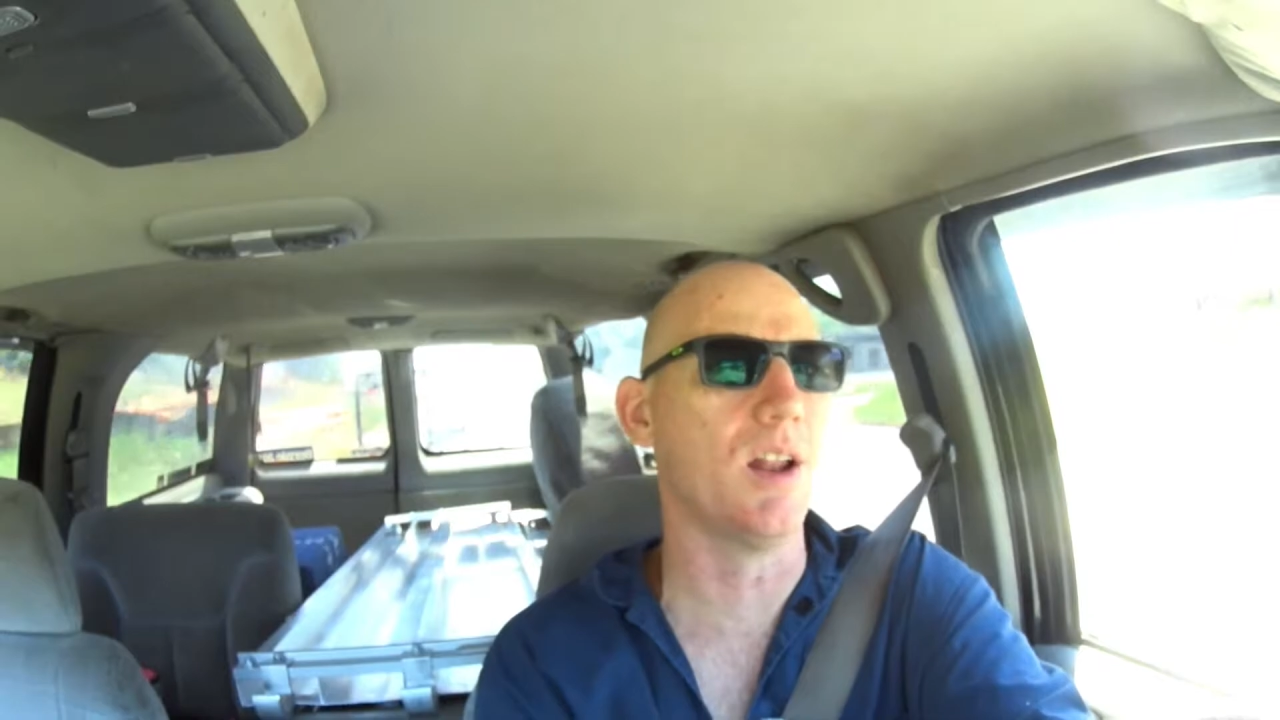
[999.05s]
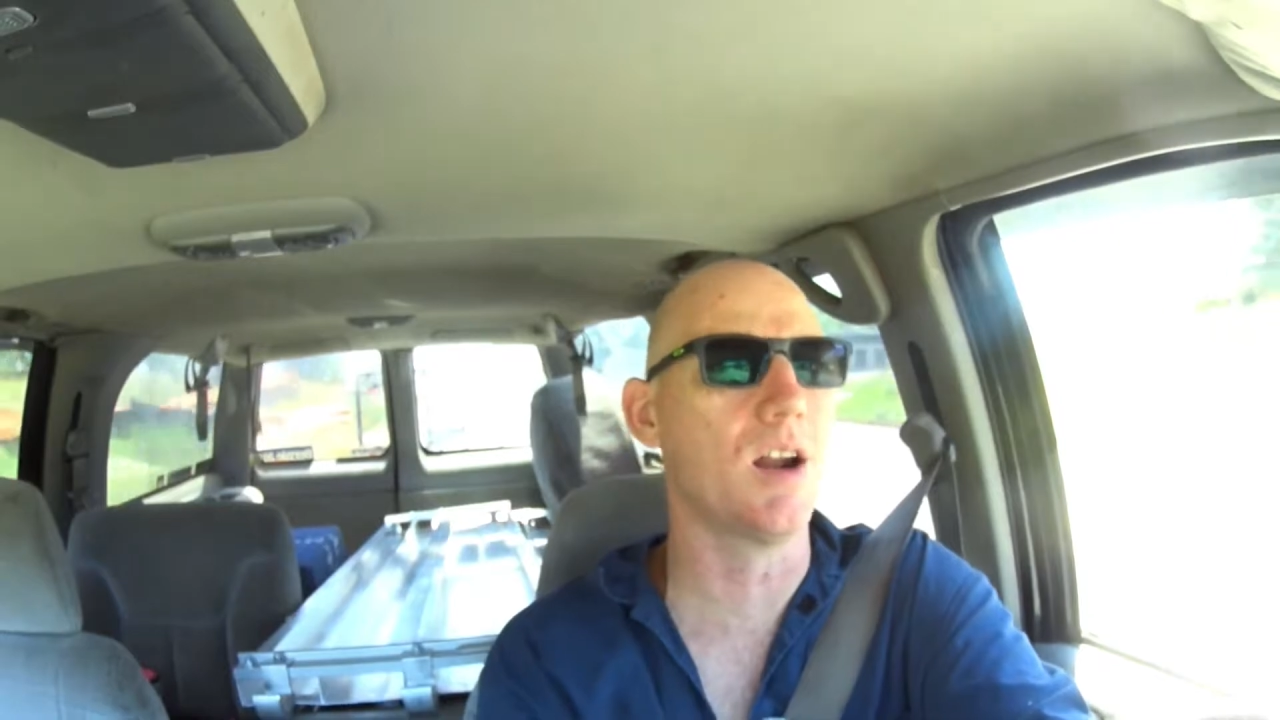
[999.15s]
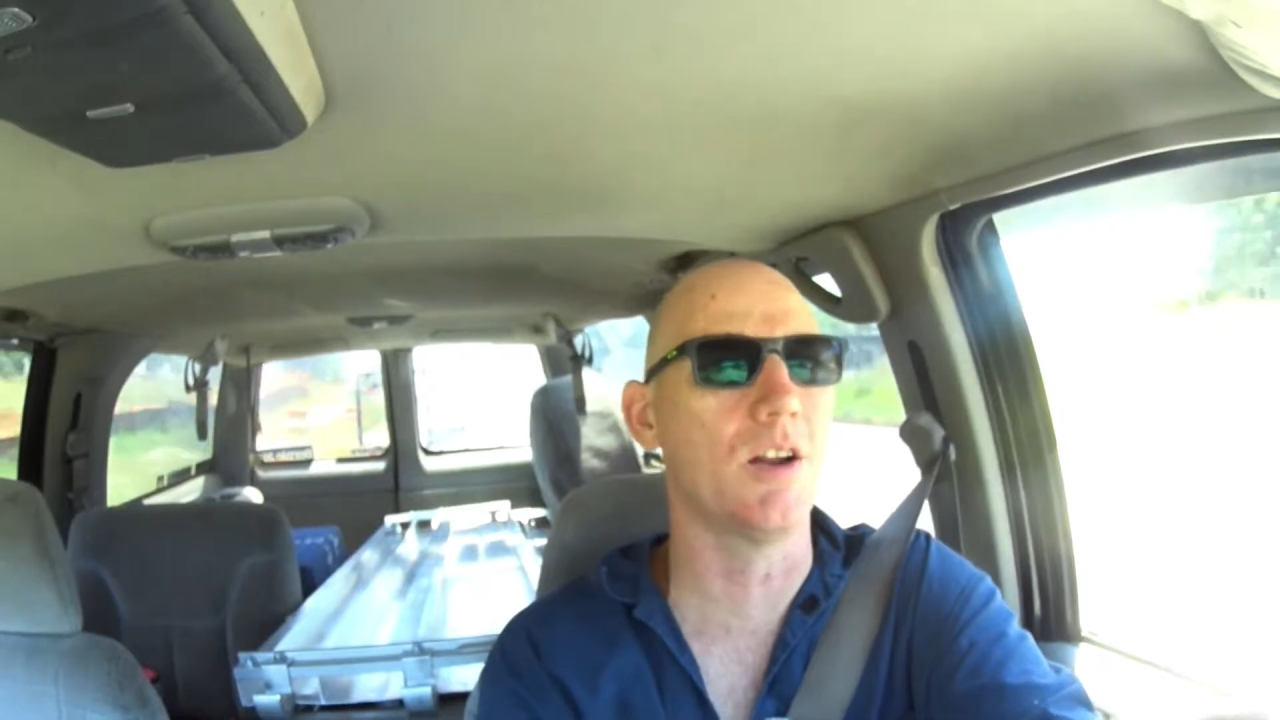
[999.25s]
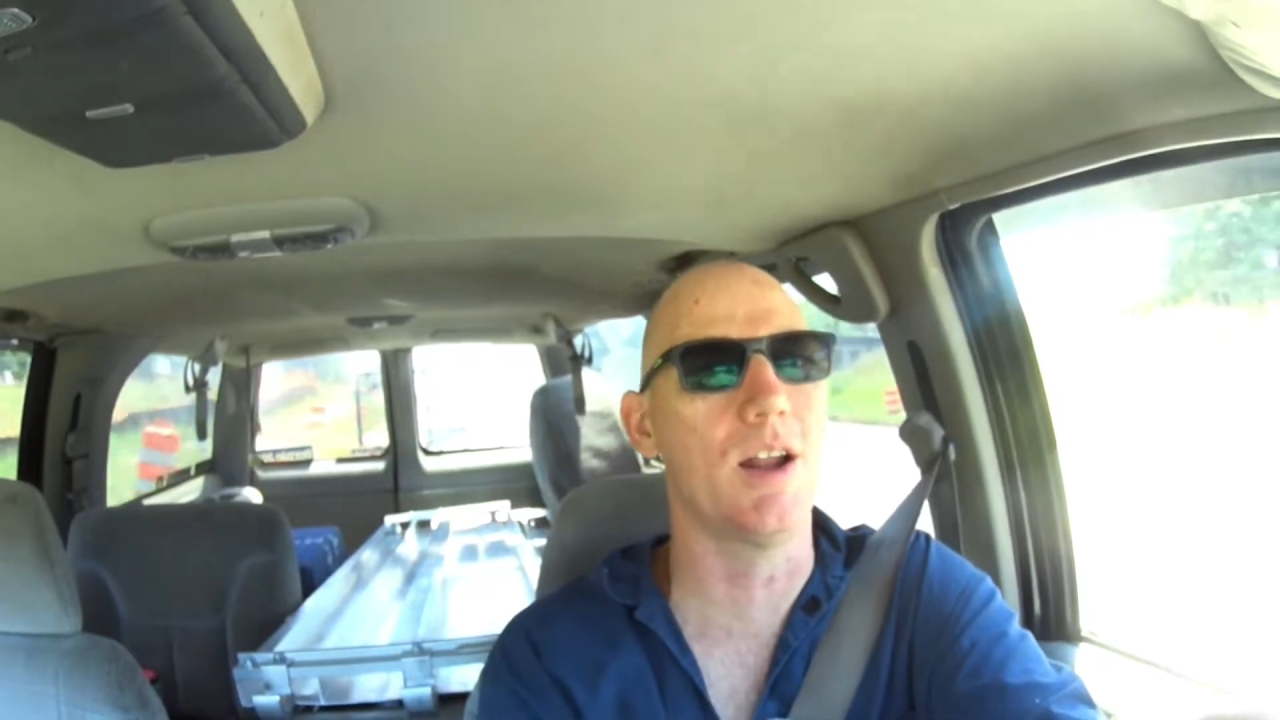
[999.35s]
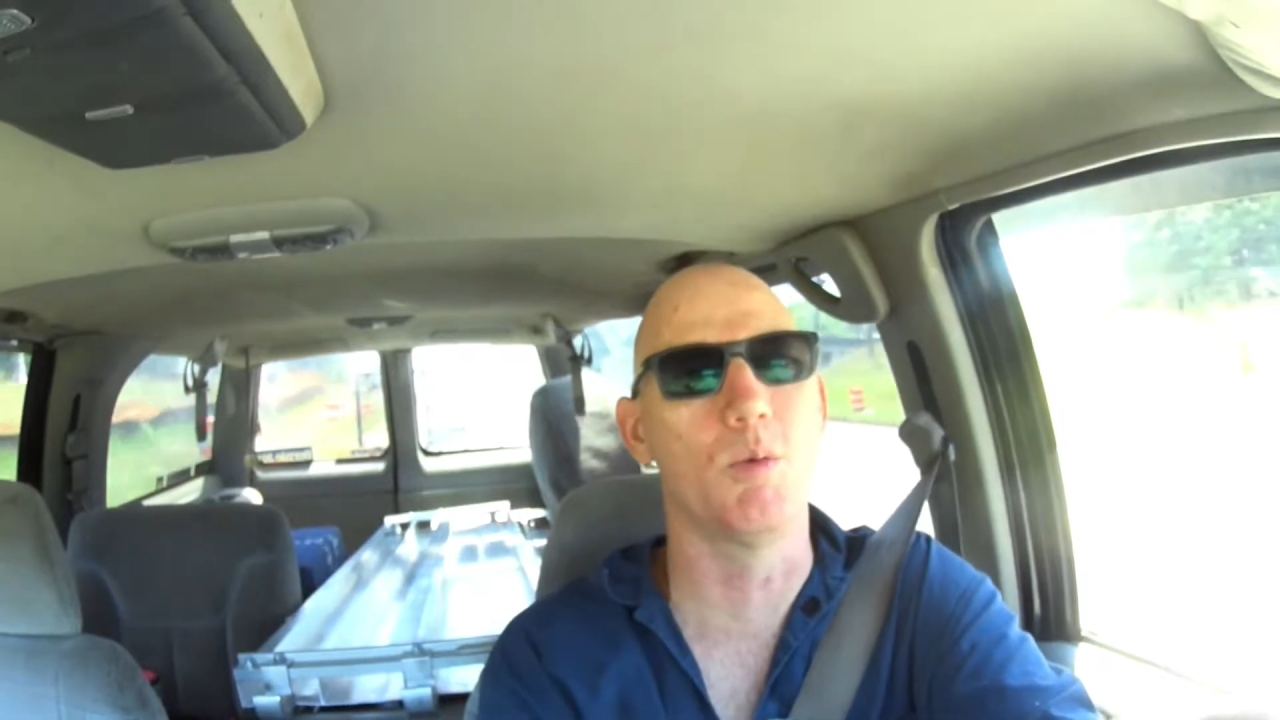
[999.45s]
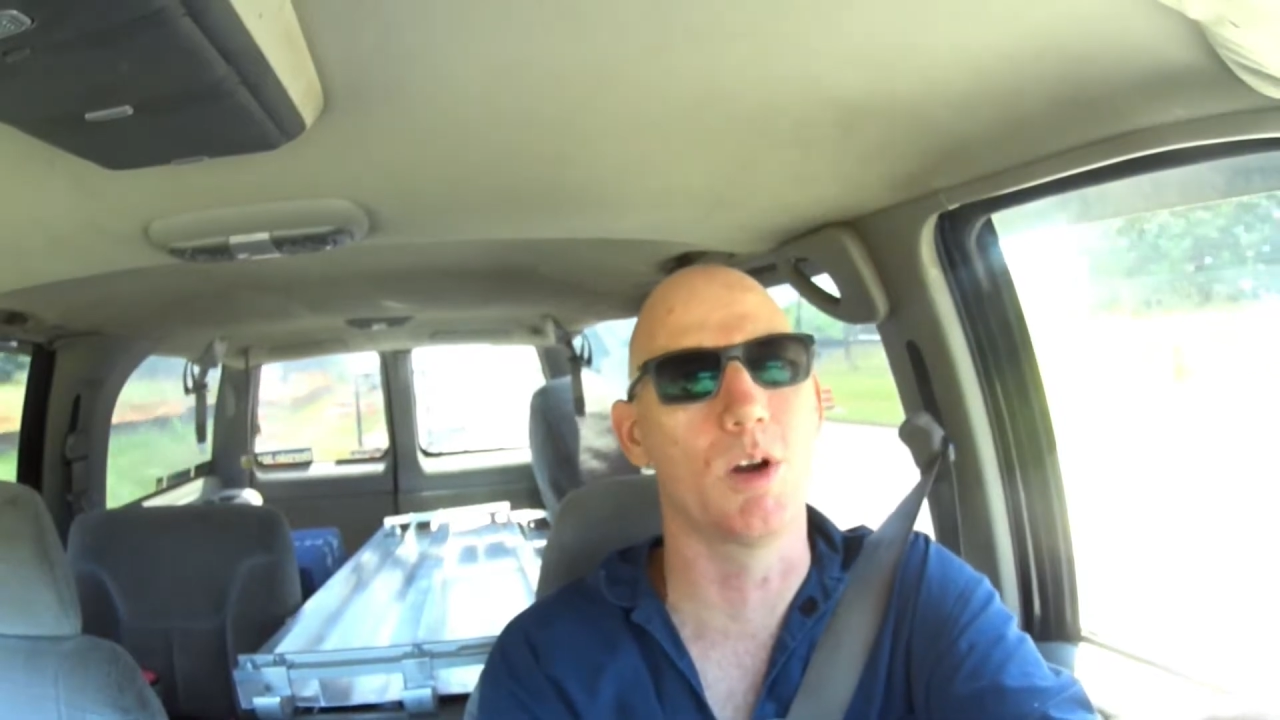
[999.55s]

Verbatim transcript: I don't know how to